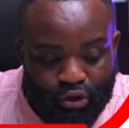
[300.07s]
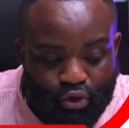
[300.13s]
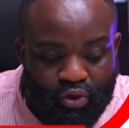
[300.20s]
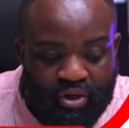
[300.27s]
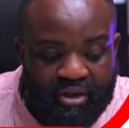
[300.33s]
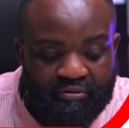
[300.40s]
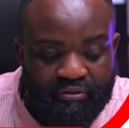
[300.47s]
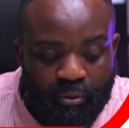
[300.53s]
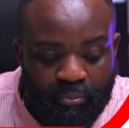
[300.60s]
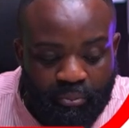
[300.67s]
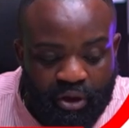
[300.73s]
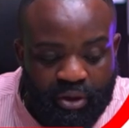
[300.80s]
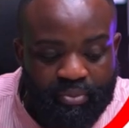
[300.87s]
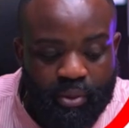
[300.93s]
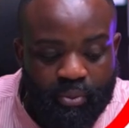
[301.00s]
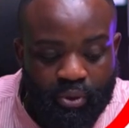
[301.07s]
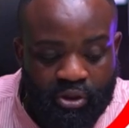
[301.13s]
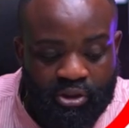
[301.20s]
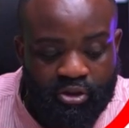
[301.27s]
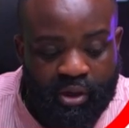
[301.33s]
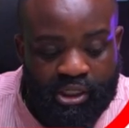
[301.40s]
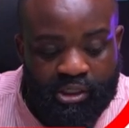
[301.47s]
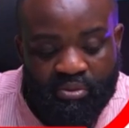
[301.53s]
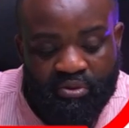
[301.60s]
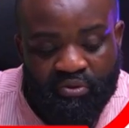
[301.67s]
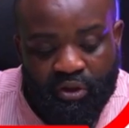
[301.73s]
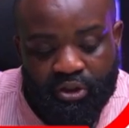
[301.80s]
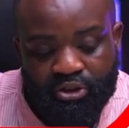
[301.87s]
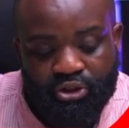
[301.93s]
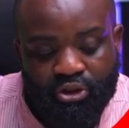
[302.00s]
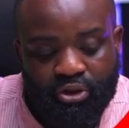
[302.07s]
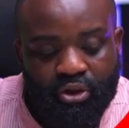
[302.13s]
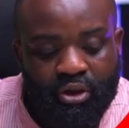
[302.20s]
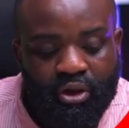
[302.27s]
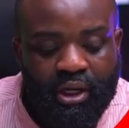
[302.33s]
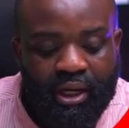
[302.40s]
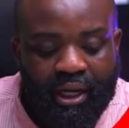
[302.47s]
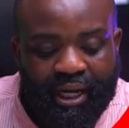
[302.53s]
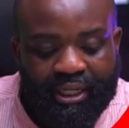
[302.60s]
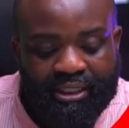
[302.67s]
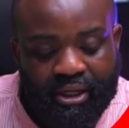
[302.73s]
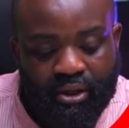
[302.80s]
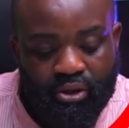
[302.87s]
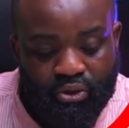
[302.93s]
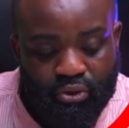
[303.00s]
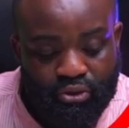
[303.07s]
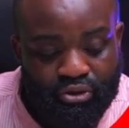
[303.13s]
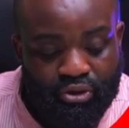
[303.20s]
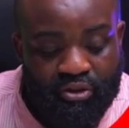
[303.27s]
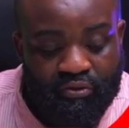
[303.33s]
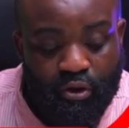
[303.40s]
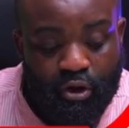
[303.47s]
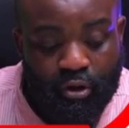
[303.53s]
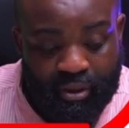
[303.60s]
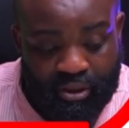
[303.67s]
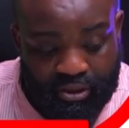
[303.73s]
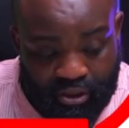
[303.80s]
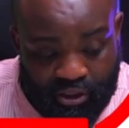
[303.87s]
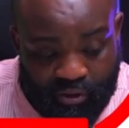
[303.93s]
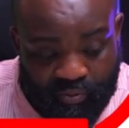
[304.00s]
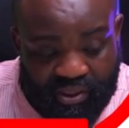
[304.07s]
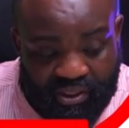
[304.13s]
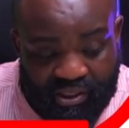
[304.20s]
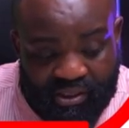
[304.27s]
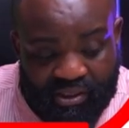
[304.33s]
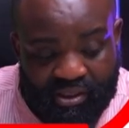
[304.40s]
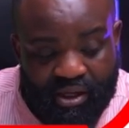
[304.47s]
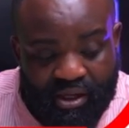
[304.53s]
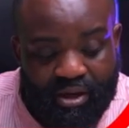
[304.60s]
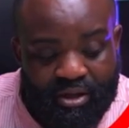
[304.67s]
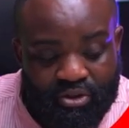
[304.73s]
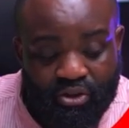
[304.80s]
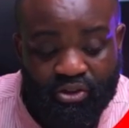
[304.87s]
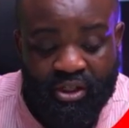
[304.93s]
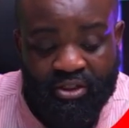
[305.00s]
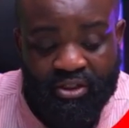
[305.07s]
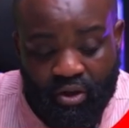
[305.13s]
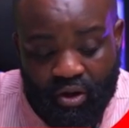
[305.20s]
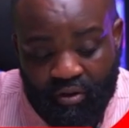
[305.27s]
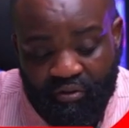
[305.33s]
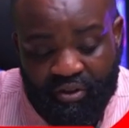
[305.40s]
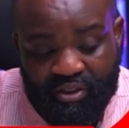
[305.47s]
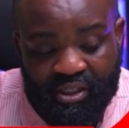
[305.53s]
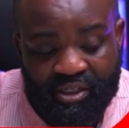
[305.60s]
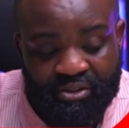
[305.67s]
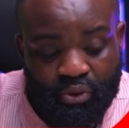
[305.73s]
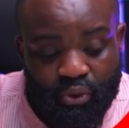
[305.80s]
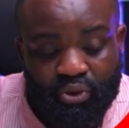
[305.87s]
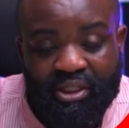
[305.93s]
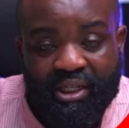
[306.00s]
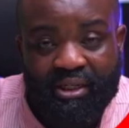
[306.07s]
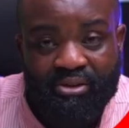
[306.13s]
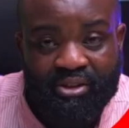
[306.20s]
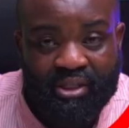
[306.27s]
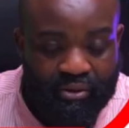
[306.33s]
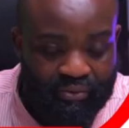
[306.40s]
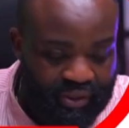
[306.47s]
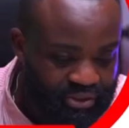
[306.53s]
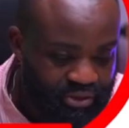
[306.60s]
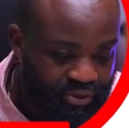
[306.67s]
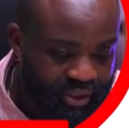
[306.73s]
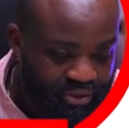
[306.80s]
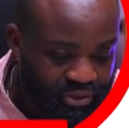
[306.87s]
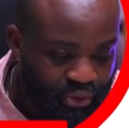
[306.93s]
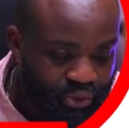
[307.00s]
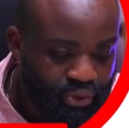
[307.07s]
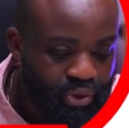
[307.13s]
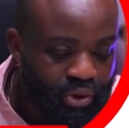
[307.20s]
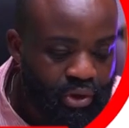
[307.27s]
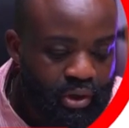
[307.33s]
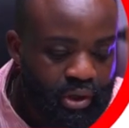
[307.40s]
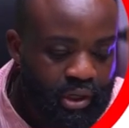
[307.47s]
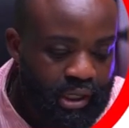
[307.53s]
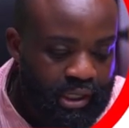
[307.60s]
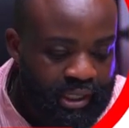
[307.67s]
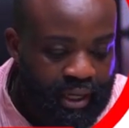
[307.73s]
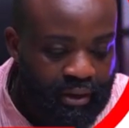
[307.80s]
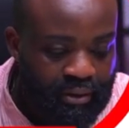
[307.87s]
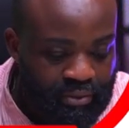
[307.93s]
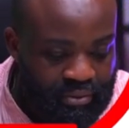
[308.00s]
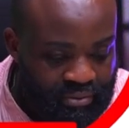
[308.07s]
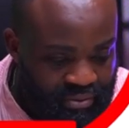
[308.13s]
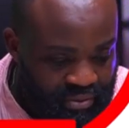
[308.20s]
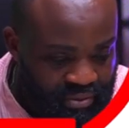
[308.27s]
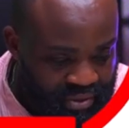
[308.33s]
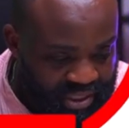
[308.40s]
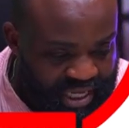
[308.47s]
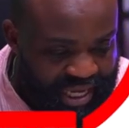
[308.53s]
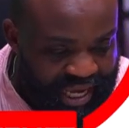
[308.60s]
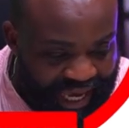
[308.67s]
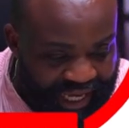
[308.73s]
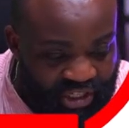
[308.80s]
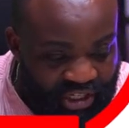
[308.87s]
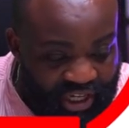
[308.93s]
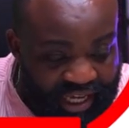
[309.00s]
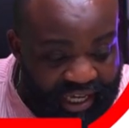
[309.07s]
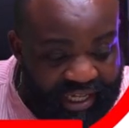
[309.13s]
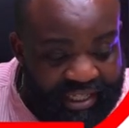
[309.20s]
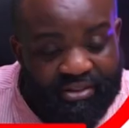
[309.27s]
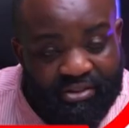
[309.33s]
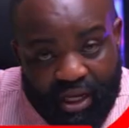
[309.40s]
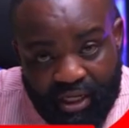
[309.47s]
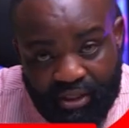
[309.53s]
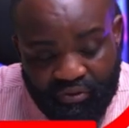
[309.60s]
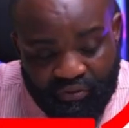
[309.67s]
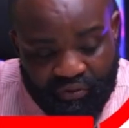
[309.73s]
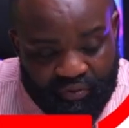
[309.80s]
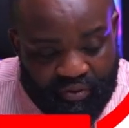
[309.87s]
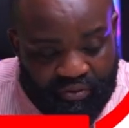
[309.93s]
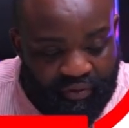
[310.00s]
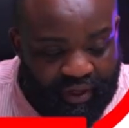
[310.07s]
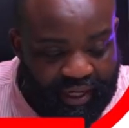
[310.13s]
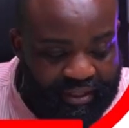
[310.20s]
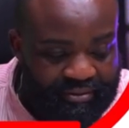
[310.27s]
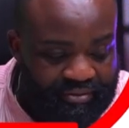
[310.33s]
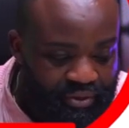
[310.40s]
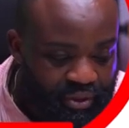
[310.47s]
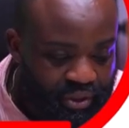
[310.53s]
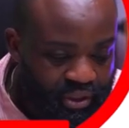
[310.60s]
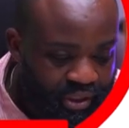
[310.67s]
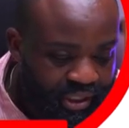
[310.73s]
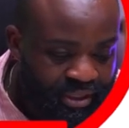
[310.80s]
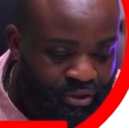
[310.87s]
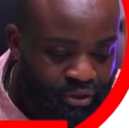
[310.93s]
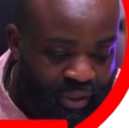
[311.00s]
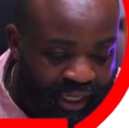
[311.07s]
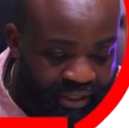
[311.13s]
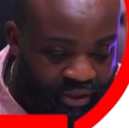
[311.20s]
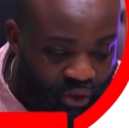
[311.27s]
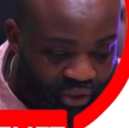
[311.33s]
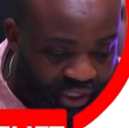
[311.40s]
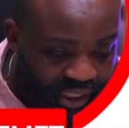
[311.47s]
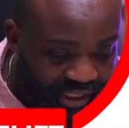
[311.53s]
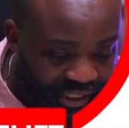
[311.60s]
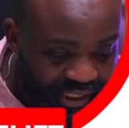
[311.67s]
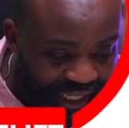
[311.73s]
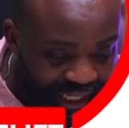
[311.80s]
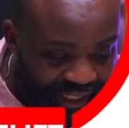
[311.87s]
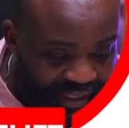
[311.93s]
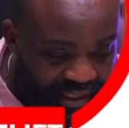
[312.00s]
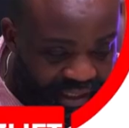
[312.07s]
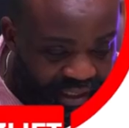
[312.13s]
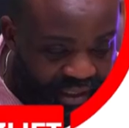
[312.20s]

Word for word: looking for premium customizable furniture and decor solutions for commercial spaces such as offices, hotels, and restaurants. So now, the age again, thirty to fifty-five. Let's look at the audience tag: